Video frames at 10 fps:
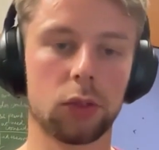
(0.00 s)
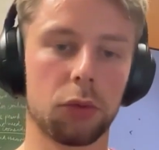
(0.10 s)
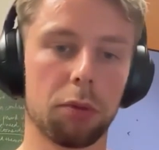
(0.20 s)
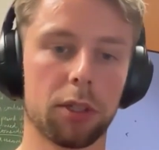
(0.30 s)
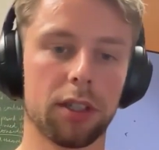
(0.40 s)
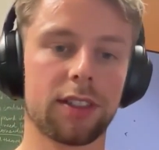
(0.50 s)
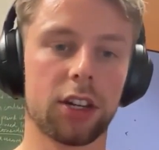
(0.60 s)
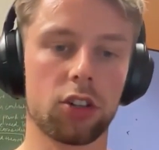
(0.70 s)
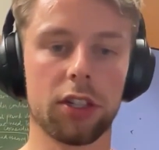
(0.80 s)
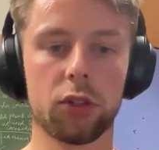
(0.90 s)
So we will
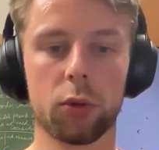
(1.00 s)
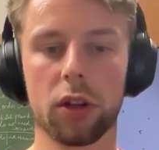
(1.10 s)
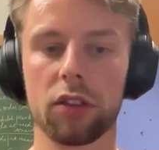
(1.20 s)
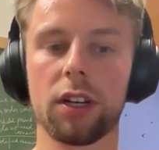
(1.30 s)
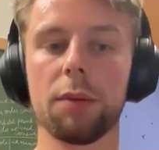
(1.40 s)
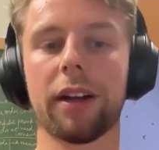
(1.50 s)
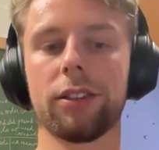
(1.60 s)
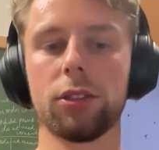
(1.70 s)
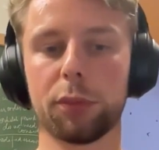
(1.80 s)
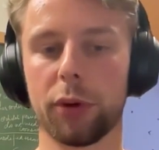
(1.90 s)
essentially do a
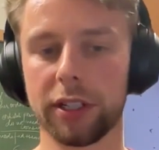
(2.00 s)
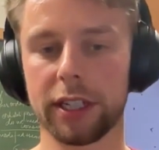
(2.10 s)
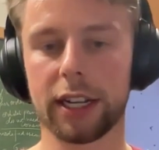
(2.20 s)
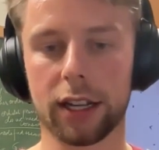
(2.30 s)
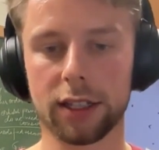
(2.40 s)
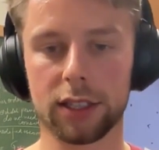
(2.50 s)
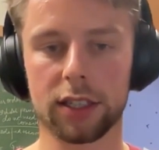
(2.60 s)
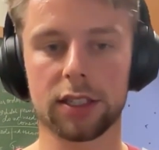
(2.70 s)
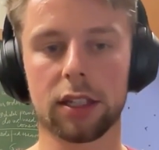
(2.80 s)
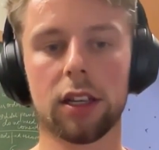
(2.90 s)
3x2 point
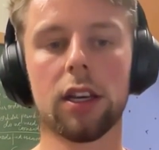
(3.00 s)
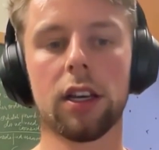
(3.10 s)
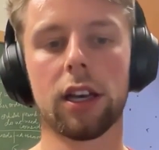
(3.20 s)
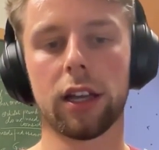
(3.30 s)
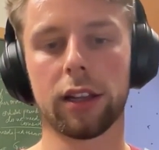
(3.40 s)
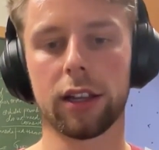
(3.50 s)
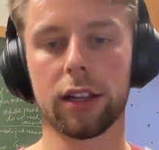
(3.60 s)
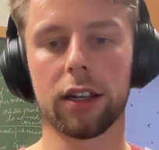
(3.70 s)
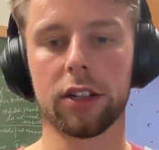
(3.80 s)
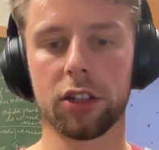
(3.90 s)
analysis, and
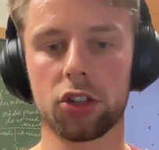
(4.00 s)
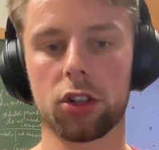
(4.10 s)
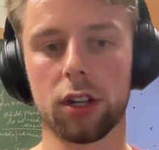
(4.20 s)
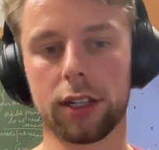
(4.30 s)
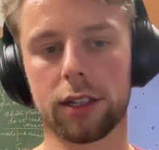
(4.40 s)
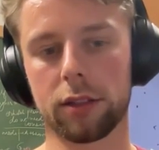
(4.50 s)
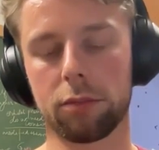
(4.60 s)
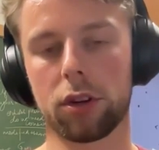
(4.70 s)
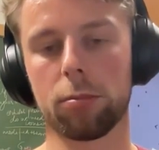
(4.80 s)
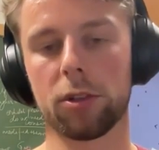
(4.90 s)
then additionally the
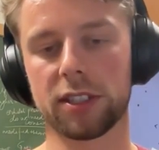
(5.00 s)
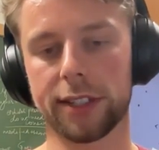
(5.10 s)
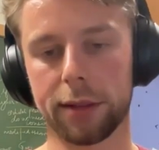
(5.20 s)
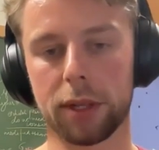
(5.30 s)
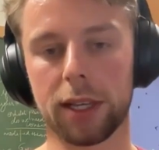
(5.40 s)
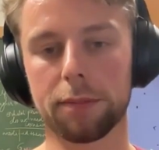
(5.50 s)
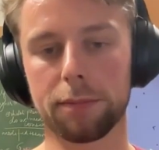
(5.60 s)
primary CMB.